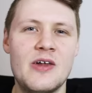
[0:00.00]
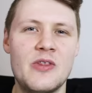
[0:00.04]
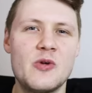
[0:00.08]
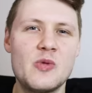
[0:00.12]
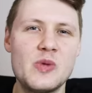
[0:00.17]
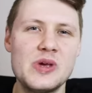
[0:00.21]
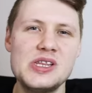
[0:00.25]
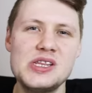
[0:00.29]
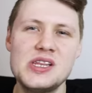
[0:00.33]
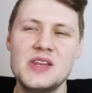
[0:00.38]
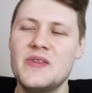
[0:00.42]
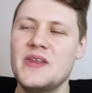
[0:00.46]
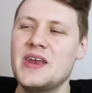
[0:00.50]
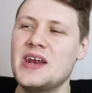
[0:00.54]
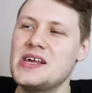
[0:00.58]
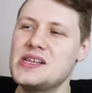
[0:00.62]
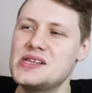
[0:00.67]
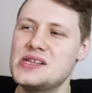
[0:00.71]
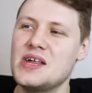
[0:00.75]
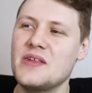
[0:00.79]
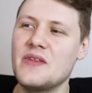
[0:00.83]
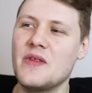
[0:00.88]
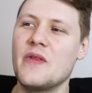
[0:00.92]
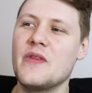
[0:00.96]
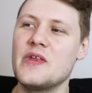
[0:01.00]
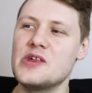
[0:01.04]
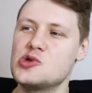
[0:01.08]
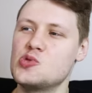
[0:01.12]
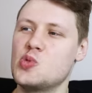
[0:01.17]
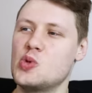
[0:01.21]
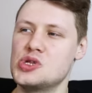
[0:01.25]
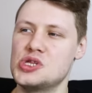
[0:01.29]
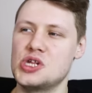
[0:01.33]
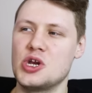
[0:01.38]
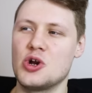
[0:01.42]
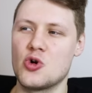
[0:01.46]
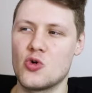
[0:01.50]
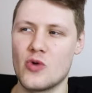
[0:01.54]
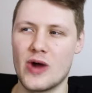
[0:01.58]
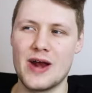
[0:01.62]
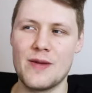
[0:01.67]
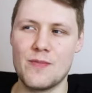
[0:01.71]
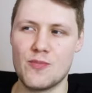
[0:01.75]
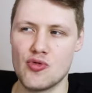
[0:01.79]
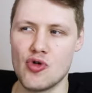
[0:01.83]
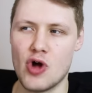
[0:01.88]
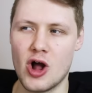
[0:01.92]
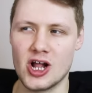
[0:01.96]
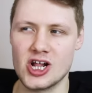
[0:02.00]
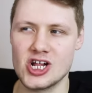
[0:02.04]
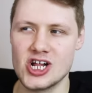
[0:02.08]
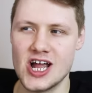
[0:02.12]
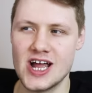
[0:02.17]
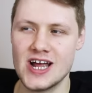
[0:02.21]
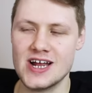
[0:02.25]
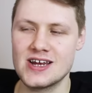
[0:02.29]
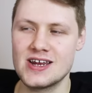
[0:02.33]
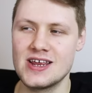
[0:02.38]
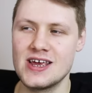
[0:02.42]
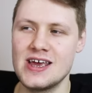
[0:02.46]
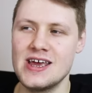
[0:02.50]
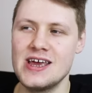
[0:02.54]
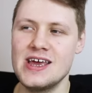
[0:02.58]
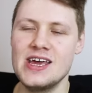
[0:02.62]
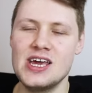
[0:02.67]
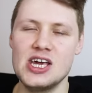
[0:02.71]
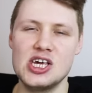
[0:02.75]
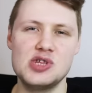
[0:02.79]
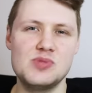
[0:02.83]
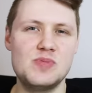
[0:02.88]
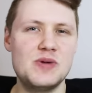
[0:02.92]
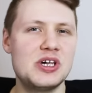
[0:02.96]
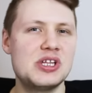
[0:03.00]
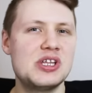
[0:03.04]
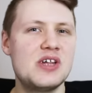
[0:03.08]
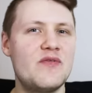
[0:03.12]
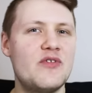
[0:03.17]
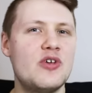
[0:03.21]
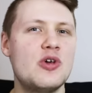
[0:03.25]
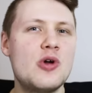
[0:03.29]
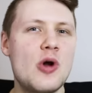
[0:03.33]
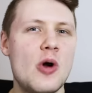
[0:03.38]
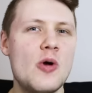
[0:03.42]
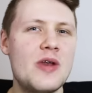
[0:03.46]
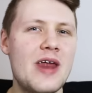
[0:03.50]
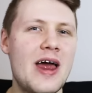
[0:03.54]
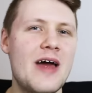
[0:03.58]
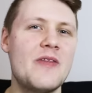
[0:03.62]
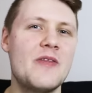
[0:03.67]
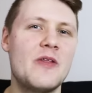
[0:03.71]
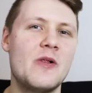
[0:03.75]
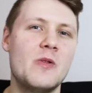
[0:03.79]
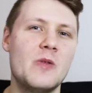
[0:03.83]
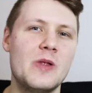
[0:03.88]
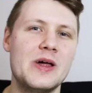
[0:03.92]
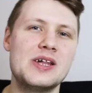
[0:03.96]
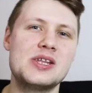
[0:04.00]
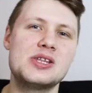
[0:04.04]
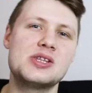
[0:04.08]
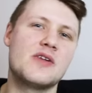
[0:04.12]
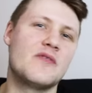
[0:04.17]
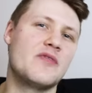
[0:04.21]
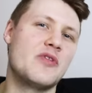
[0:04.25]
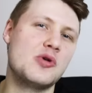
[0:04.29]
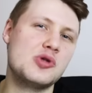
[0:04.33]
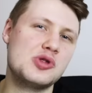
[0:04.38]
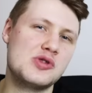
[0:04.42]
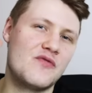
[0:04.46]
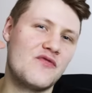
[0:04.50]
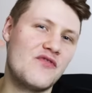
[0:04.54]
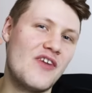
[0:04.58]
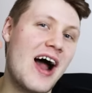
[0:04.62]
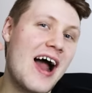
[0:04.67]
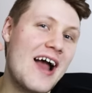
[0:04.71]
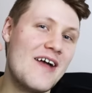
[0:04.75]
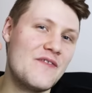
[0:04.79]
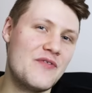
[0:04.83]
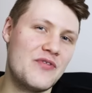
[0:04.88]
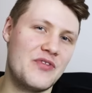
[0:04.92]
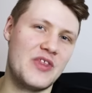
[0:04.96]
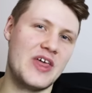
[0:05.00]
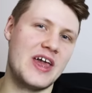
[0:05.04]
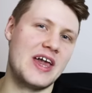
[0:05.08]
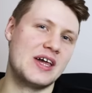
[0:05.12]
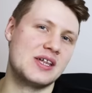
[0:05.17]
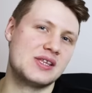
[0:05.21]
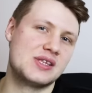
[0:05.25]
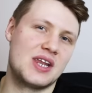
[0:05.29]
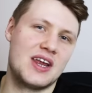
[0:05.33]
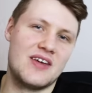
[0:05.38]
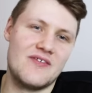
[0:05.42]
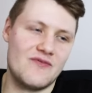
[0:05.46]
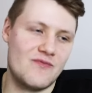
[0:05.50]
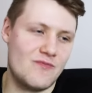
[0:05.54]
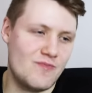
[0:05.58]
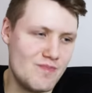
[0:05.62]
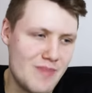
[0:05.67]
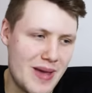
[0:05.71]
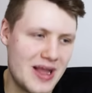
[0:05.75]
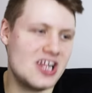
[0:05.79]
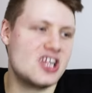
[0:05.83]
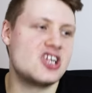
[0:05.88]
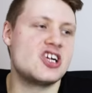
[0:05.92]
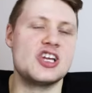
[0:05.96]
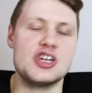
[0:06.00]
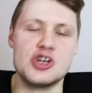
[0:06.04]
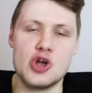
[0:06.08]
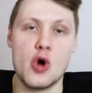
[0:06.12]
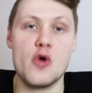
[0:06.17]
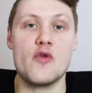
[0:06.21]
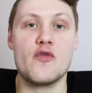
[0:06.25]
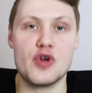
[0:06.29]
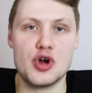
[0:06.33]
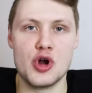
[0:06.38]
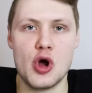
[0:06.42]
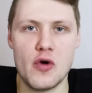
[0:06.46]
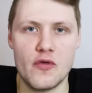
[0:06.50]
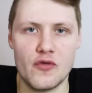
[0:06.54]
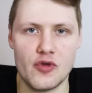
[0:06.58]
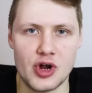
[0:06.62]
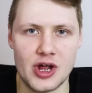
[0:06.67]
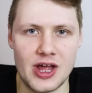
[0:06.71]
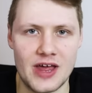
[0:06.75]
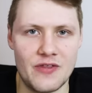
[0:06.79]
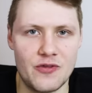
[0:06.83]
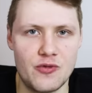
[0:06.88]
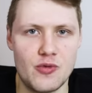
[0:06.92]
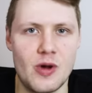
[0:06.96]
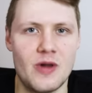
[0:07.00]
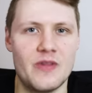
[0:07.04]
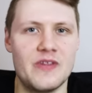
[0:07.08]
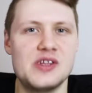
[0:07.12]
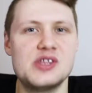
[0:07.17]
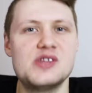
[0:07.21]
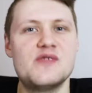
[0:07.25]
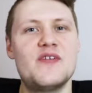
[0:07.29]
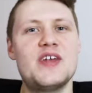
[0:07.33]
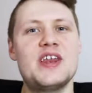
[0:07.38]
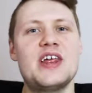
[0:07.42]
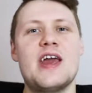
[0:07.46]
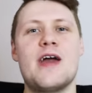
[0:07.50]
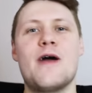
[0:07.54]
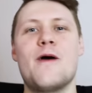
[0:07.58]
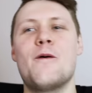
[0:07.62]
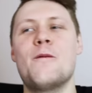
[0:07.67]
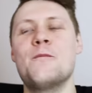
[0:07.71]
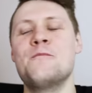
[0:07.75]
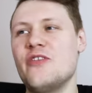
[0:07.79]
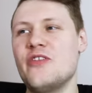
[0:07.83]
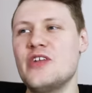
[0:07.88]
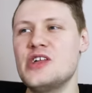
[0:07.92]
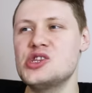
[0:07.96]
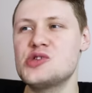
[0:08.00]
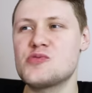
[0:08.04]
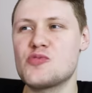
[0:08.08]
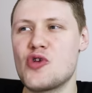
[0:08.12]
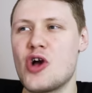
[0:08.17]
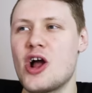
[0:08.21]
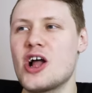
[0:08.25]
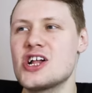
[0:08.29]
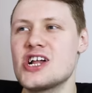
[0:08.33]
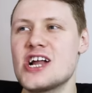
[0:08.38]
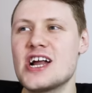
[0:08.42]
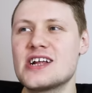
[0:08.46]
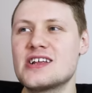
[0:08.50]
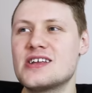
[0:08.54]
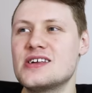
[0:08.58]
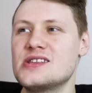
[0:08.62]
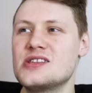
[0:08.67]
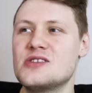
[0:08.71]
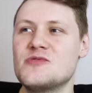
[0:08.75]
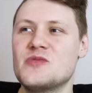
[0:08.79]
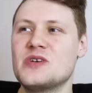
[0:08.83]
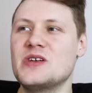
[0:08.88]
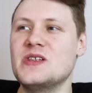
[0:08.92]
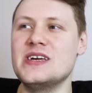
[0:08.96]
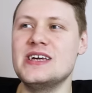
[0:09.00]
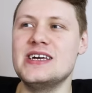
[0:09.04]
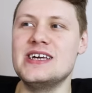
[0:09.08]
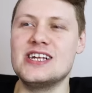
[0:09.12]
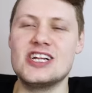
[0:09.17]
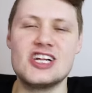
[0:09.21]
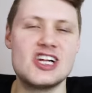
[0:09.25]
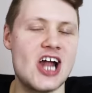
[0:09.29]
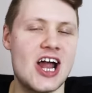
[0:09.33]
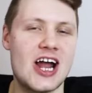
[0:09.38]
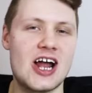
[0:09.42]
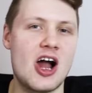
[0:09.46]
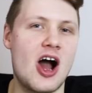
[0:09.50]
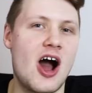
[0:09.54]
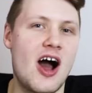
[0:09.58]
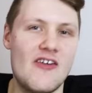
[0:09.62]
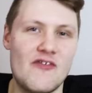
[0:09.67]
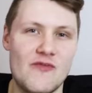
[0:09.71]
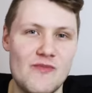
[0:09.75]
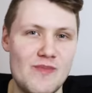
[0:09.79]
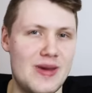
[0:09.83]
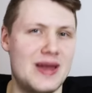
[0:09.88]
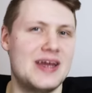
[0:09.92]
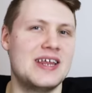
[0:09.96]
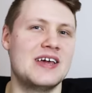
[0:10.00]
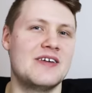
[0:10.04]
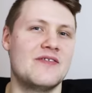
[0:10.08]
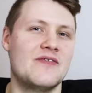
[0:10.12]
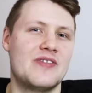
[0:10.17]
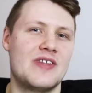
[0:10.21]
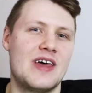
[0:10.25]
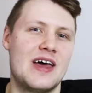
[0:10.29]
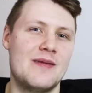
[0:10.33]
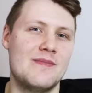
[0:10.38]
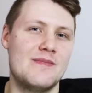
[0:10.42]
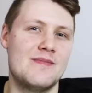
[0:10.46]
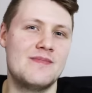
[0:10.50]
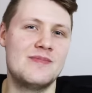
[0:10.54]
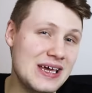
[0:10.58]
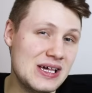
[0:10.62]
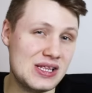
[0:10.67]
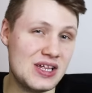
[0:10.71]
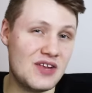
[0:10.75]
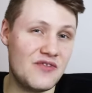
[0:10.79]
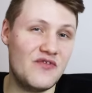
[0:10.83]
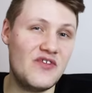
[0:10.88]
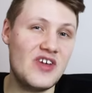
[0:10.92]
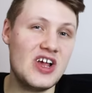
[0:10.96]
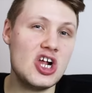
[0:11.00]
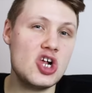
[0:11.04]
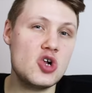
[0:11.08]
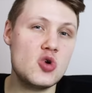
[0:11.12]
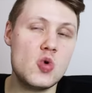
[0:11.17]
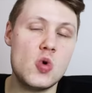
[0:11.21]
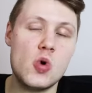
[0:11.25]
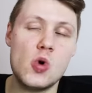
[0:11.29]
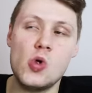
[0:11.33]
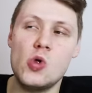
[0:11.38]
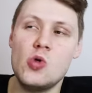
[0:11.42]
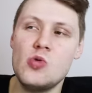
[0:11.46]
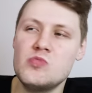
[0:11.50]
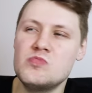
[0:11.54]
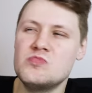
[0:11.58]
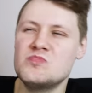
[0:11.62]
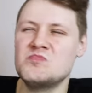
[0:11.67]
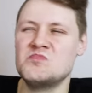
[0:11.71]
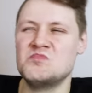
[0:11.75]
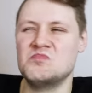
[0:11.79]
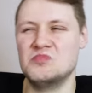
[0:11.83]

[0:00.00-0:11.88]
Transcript: Now, the reason that I say that this wasn't a great project is because if you go down the list of those five things that I've mentioned over and over again throughout this video, this project doesn't really check off many of them. Is it visual?